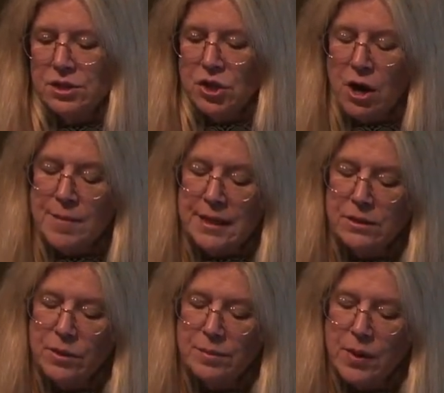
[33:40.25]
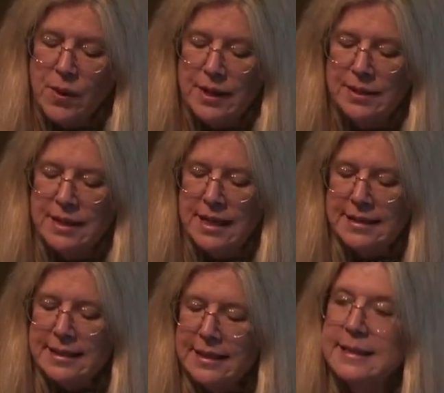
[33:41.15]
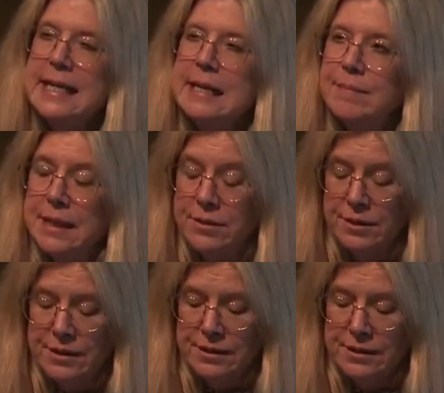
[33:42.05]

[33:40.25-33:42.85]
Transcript: charming Lord Mohan did indeed meet her,